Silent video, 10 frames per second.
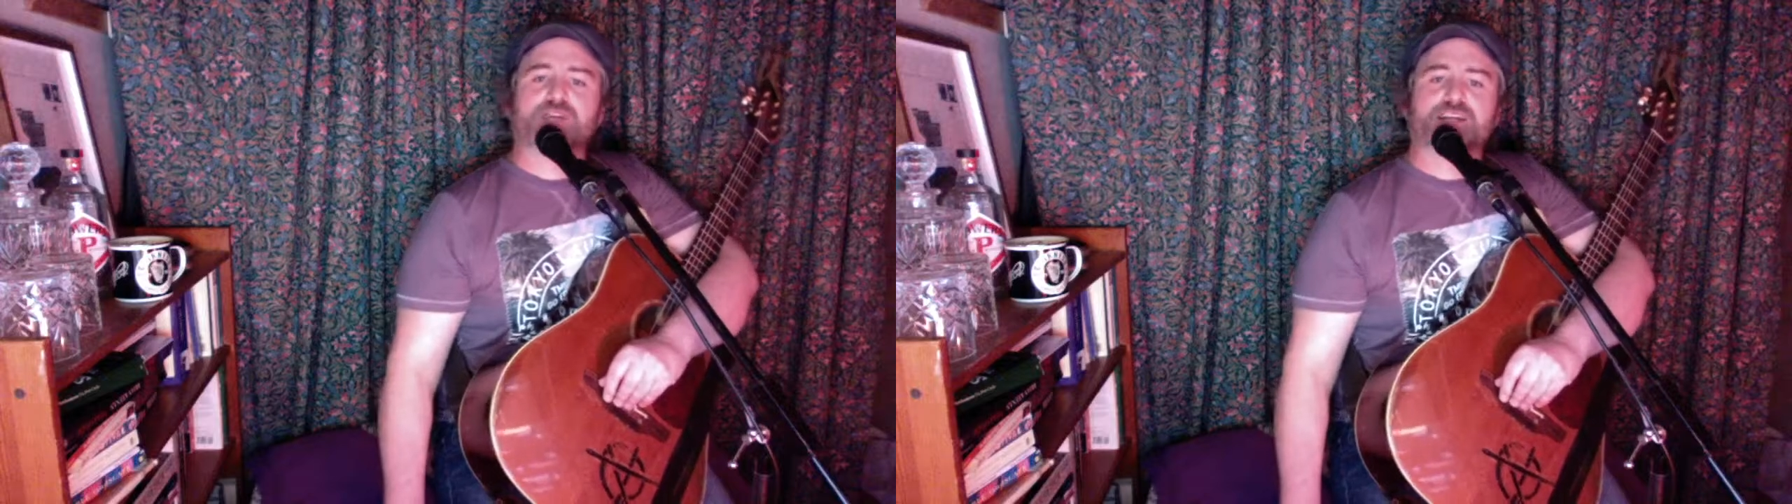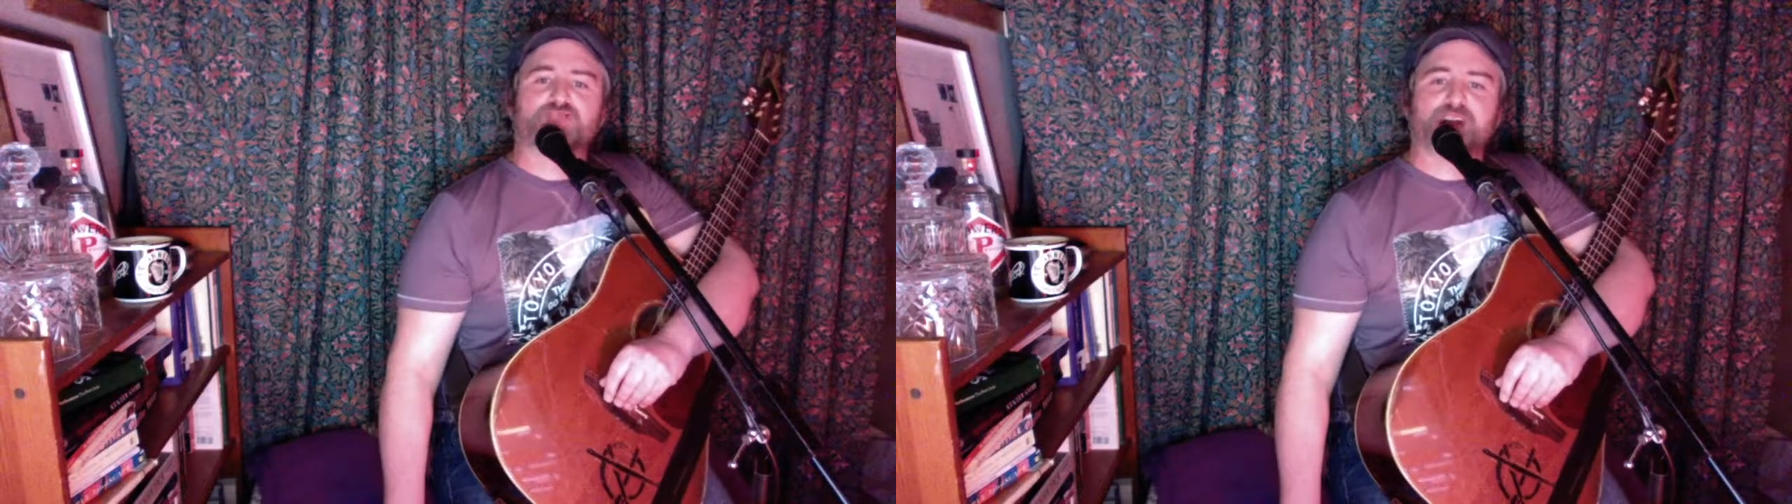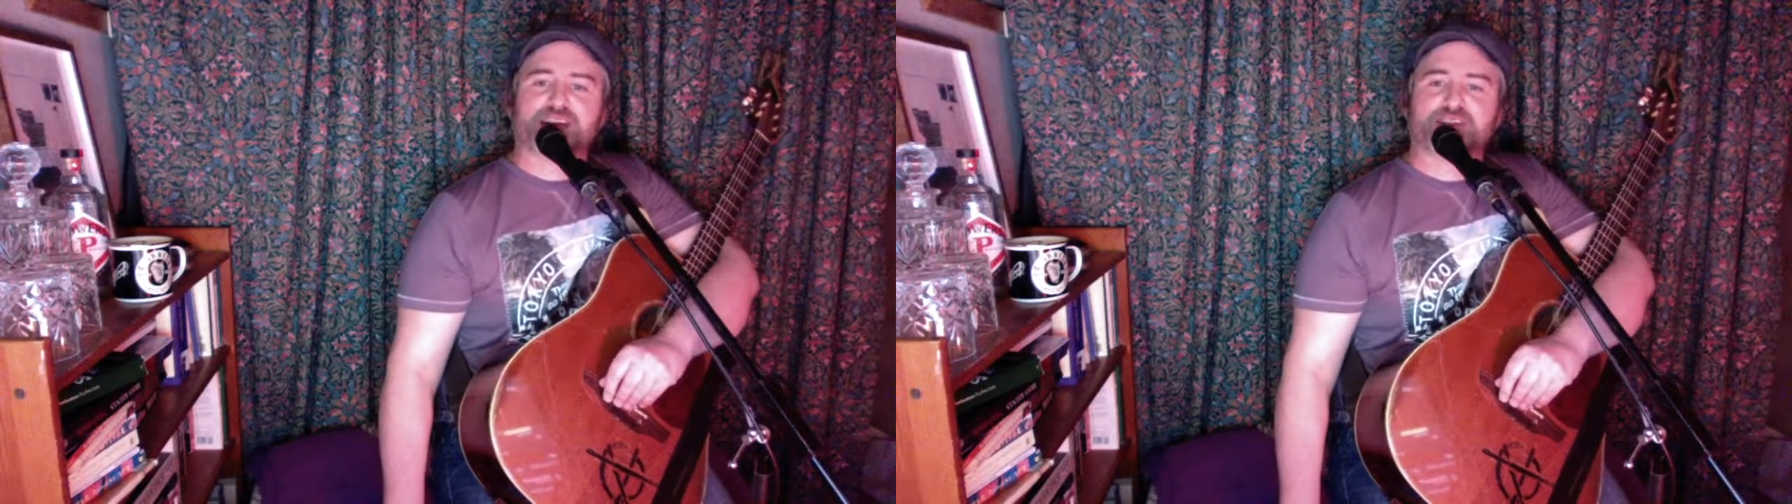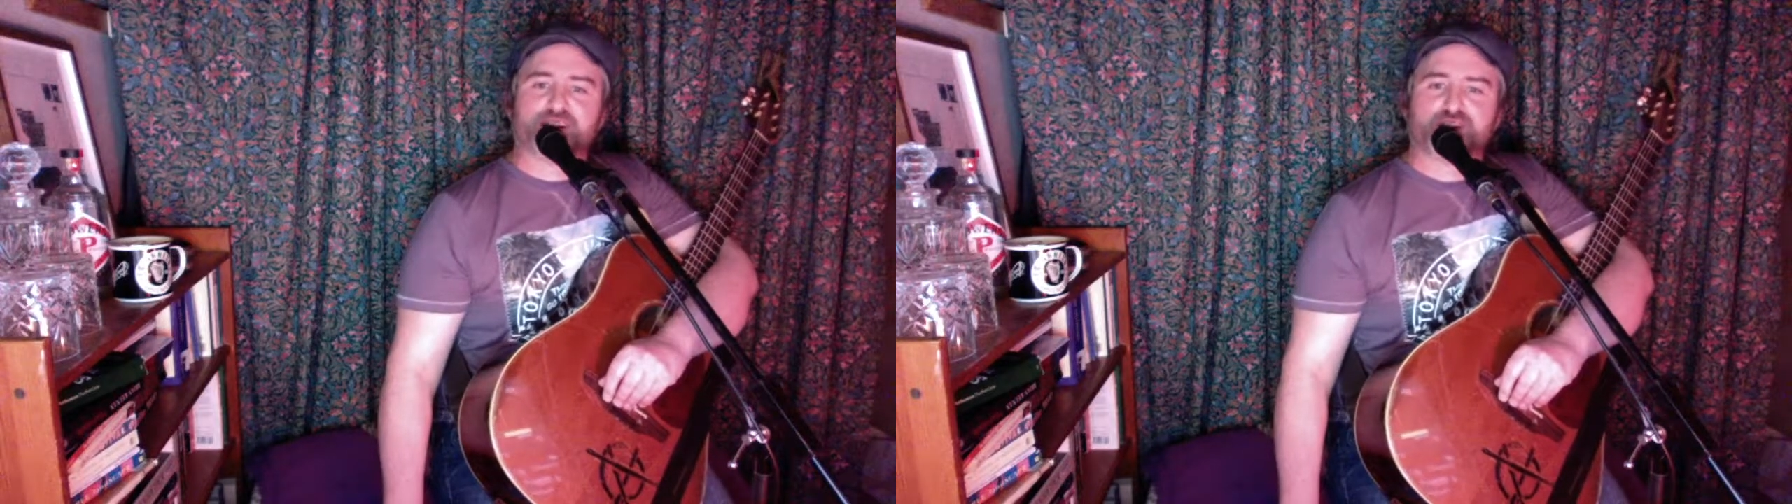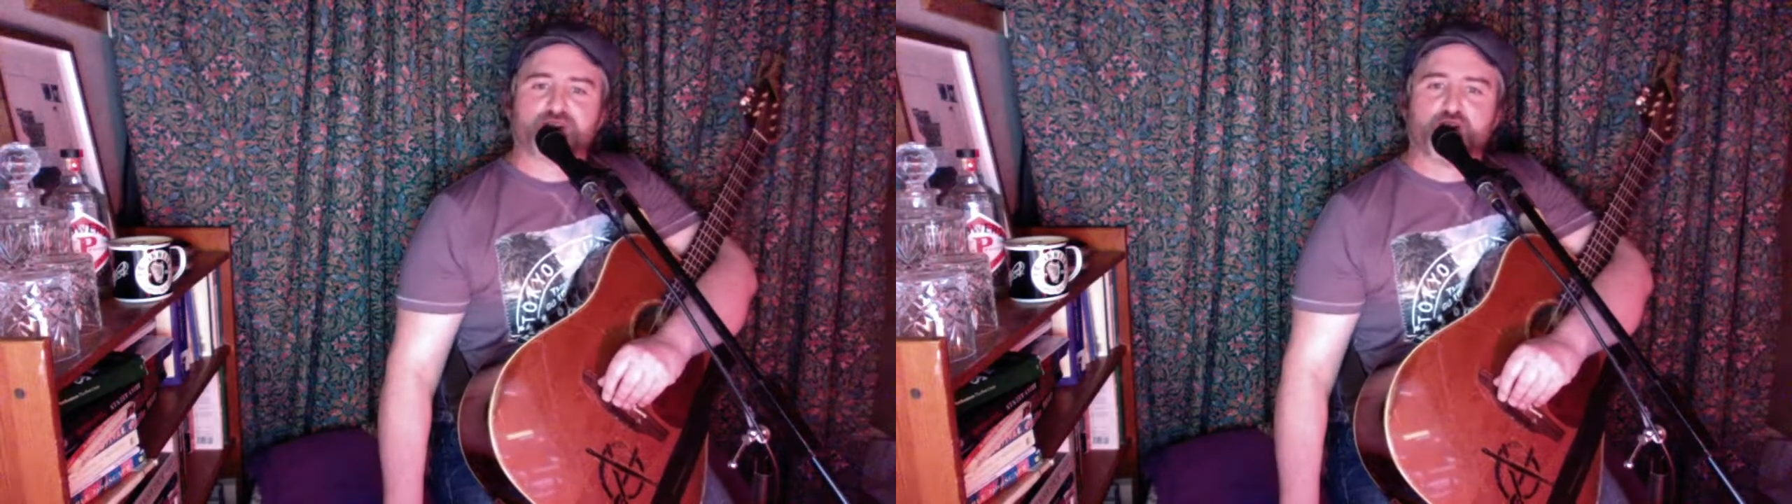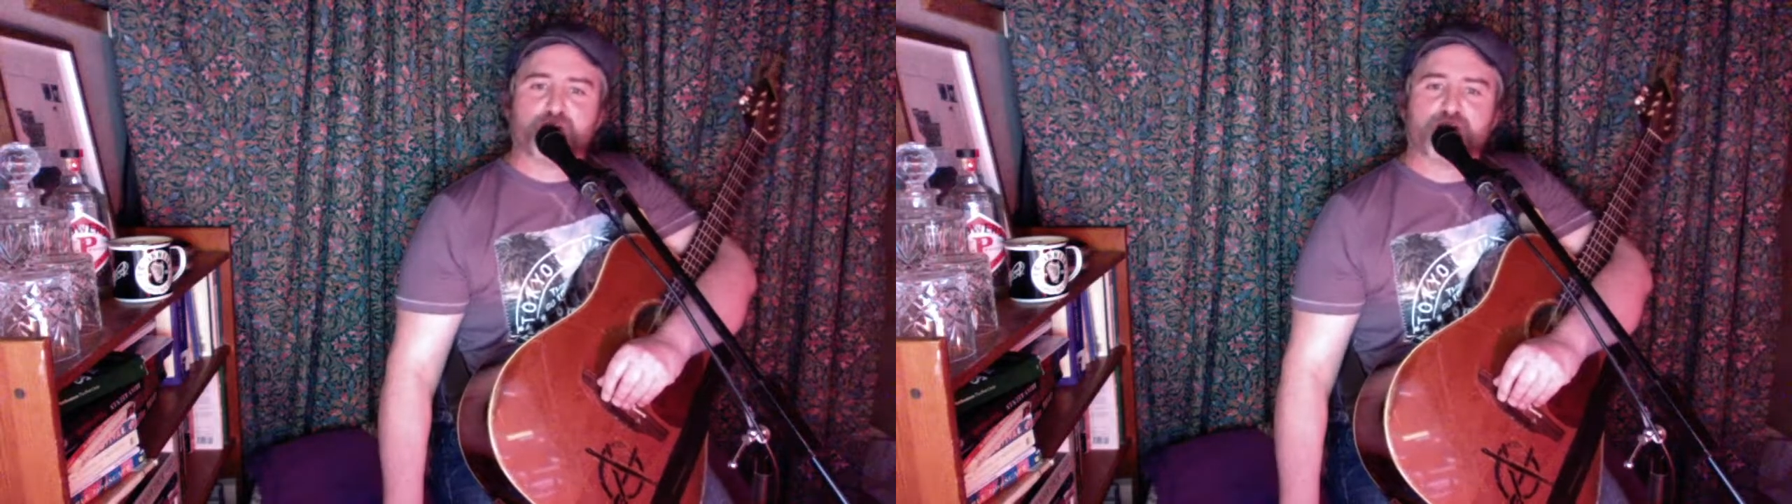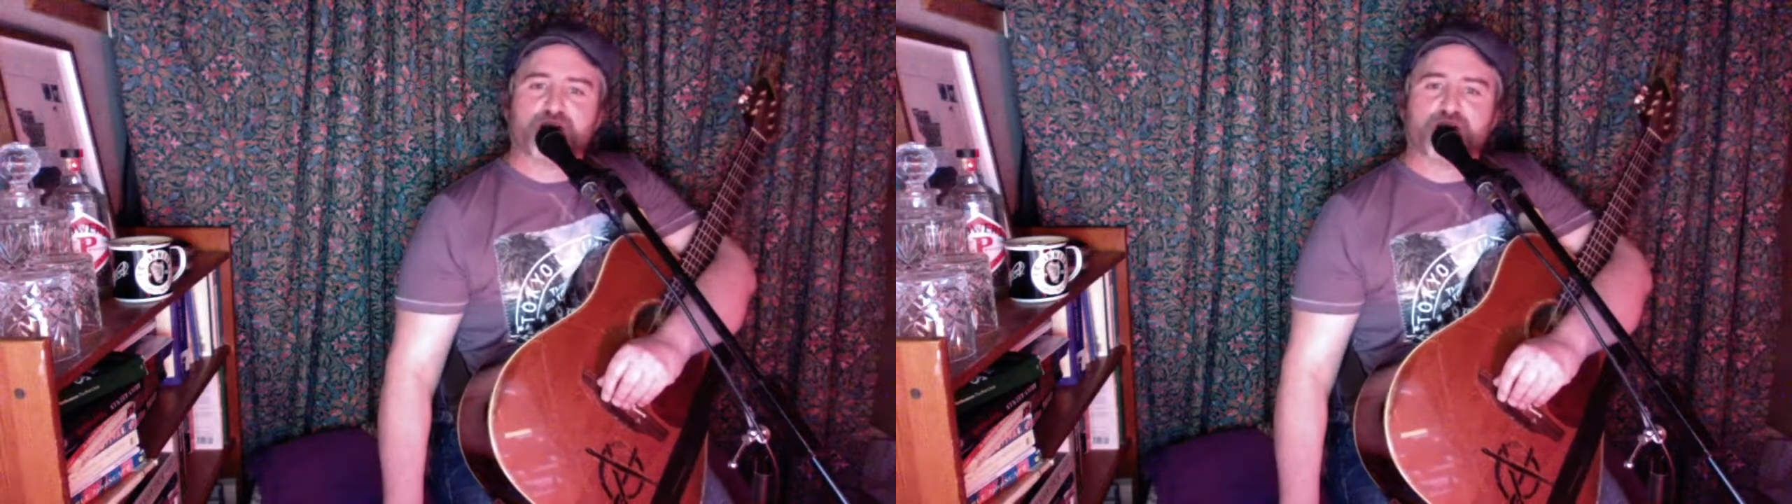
they drank their sub.